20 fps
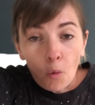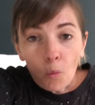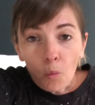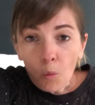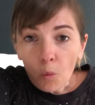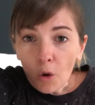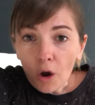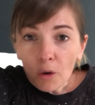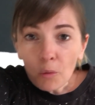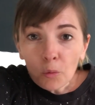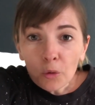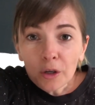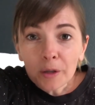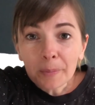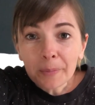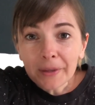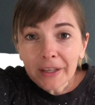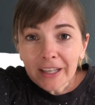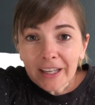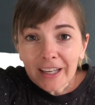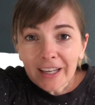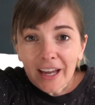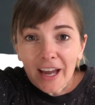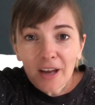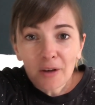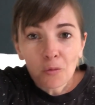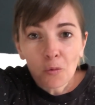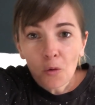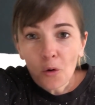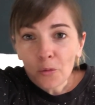What would it be
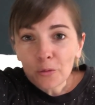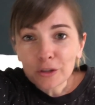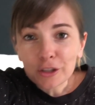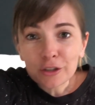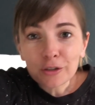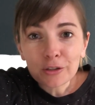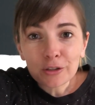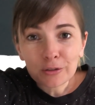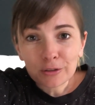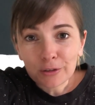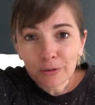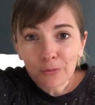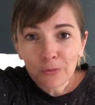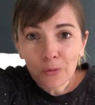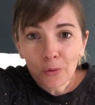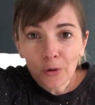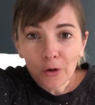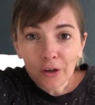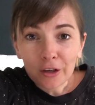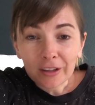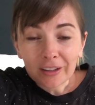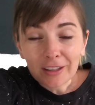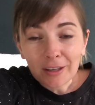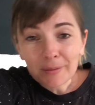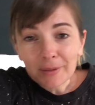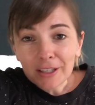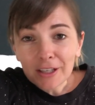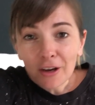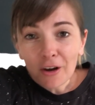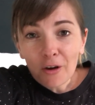and what would you use it for?
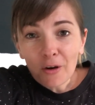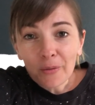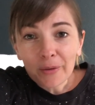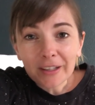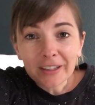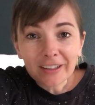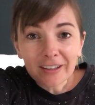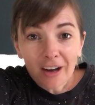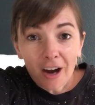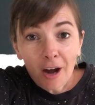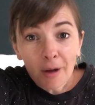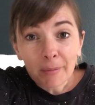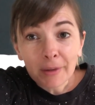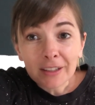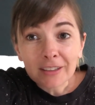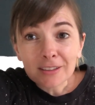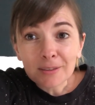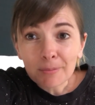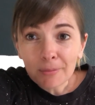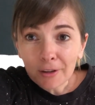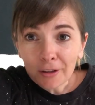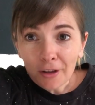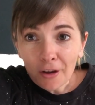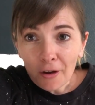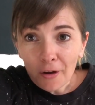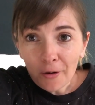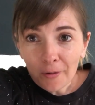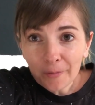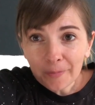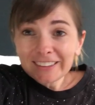Let me know in the comments
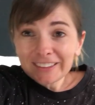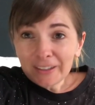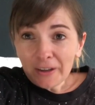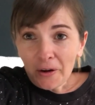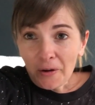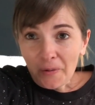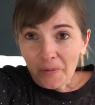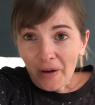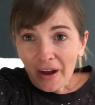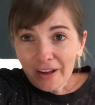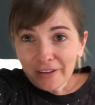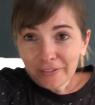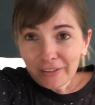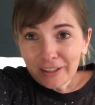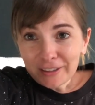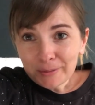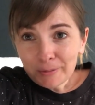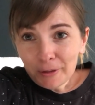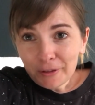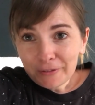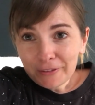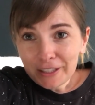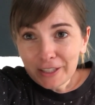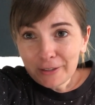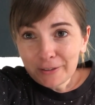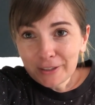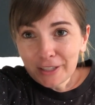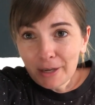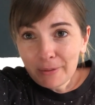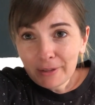below. So I have lots more
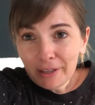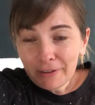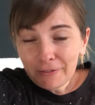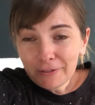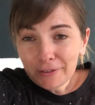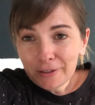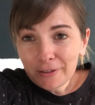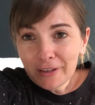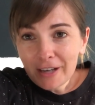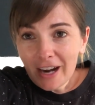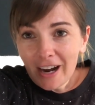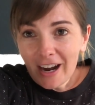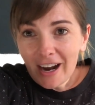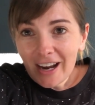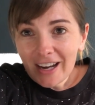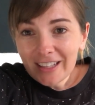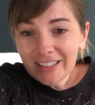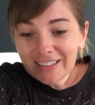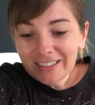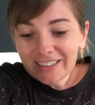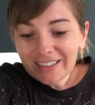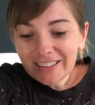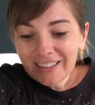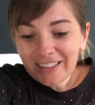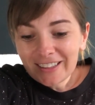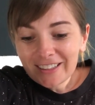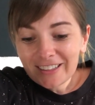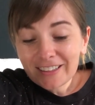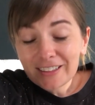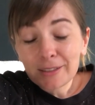videos coming up for you guys.
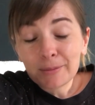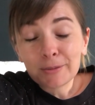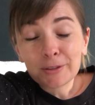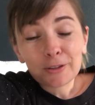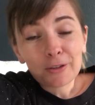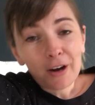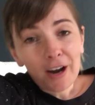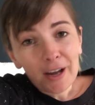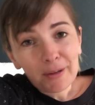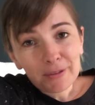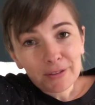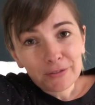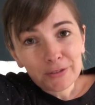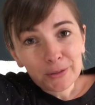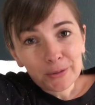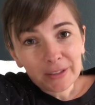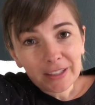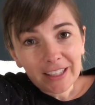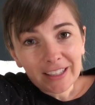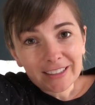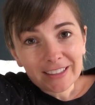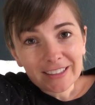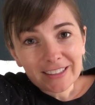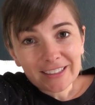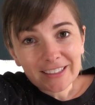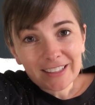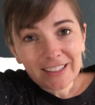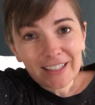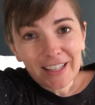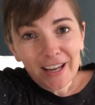Subscribe if you would like to
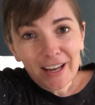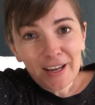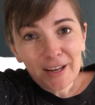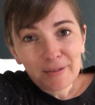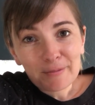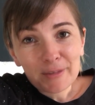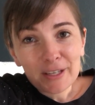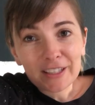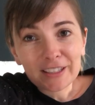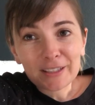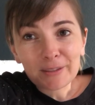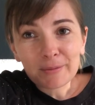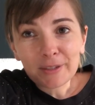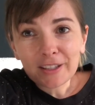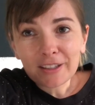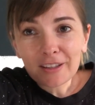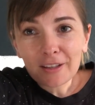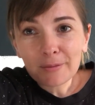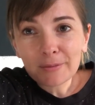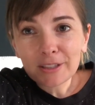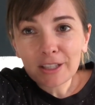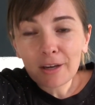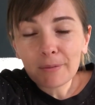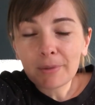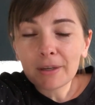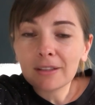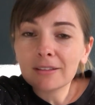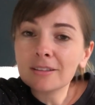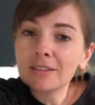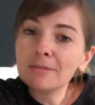see them. Give me a thumbs
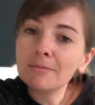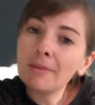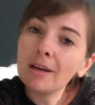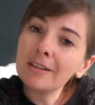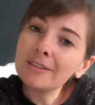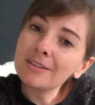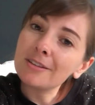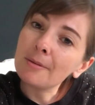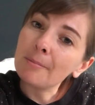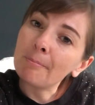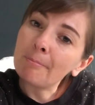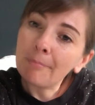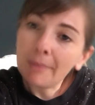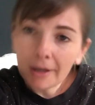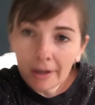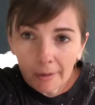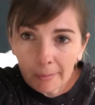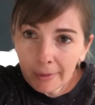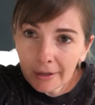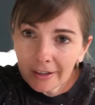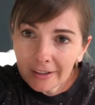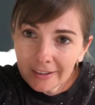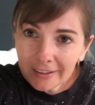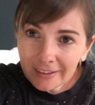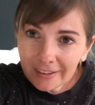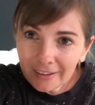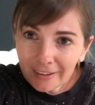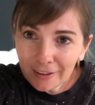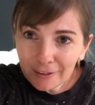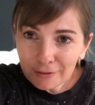up and smash the bell
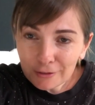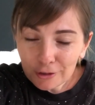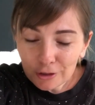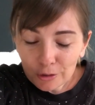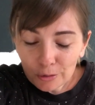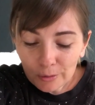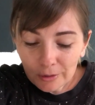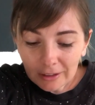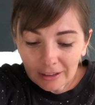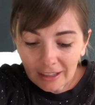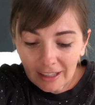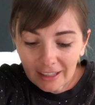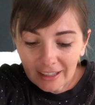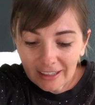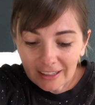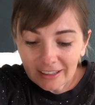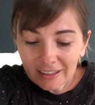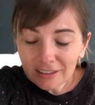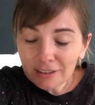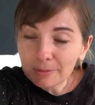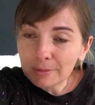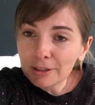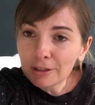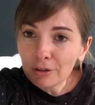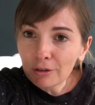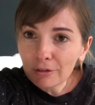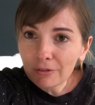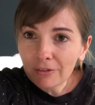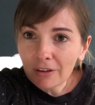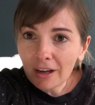button if you would like to be
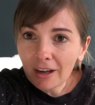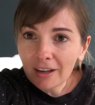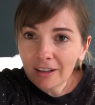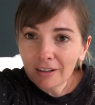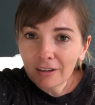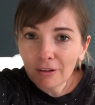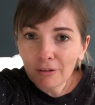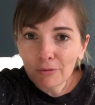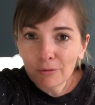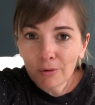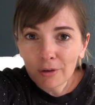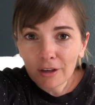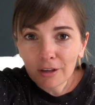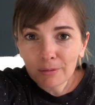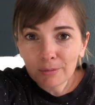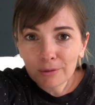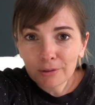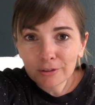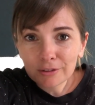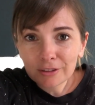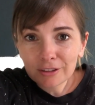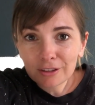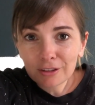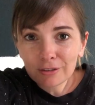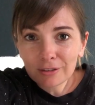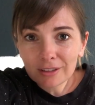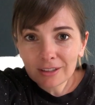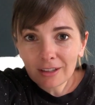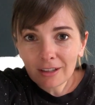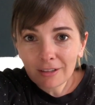notified of when I post
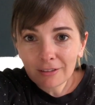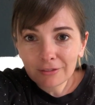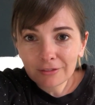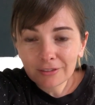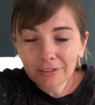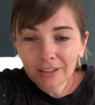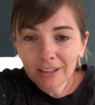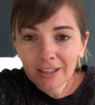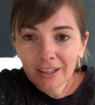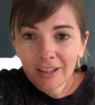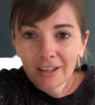new stuff.